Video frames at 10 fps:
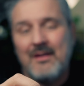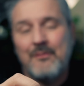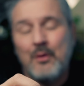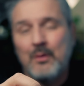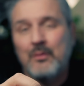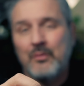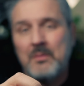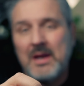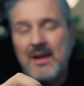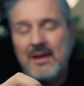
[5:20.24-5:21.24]
photos
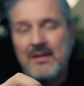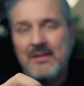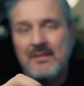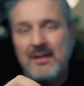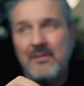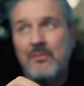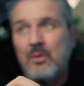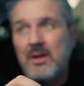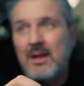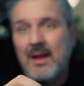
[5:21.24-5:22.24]
from my Nikon
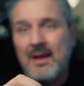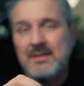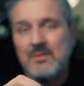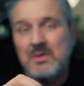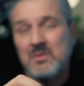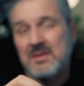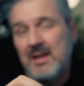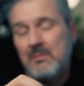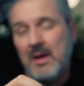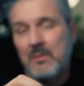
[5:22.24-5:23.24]
D40X, which was
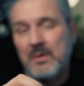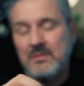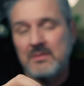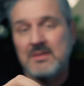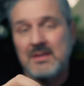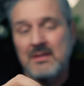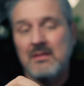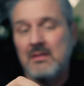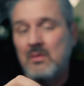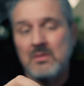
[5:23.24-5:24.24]
10 megapixels,
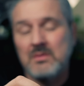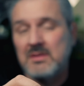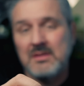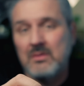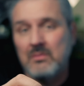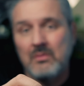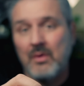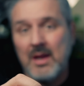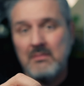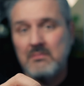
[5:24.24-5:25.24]
and those are still
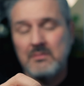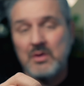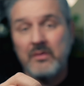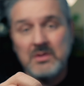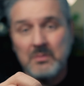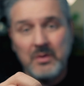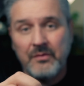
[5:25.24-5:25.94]
great, serviceable